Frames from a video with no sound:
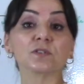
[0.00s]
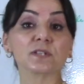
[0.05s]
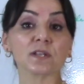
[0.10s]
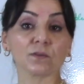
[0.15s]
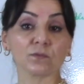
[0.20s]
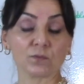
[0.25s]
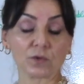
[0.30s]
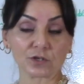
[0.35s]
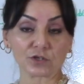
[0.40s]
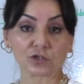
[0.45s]

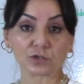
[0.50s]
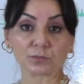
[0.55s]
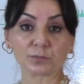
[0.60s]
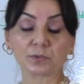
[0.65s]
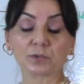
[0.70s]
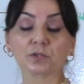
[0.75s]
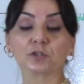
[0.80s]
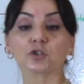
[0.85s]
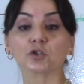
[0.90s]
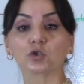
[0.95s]
and
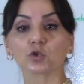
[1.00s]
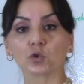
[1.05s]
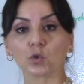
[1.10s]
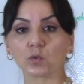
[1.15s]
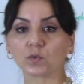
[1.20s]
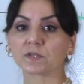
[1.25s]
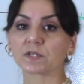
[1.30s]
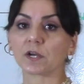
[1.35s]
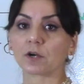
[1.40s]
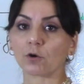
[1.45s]
vegetables,
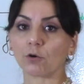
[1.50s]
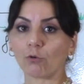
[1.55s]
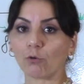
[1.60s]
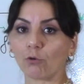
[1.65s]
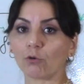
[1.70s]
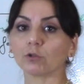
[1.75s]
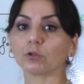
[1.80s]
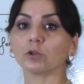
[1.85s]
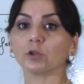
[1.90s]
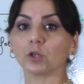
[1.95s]
those are
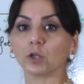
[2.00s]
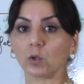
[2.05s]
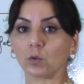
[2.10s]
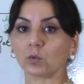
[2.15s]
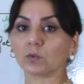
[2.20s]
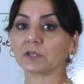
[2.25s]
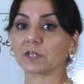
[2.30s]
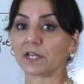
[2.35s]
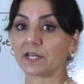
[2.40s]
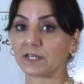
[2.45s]
all
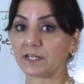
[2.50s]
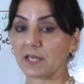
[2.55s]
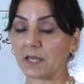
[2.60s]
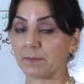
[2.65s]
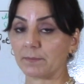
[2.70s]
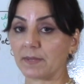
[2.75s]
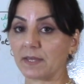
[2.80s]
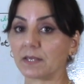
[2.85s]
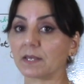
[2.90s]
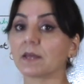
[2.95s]
low
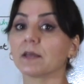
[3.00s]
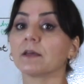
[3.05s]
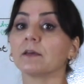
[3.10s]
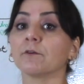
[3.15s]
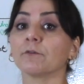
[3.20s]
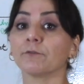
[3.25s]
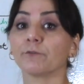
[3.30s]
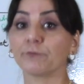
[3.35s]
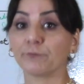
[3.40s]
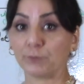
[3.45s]
glycemic
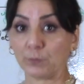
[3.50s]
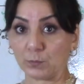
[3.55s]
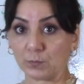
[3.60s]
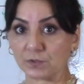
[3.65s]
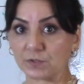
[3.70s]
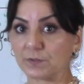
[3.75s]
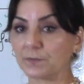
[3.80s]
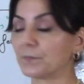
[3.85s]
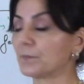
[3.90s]
food.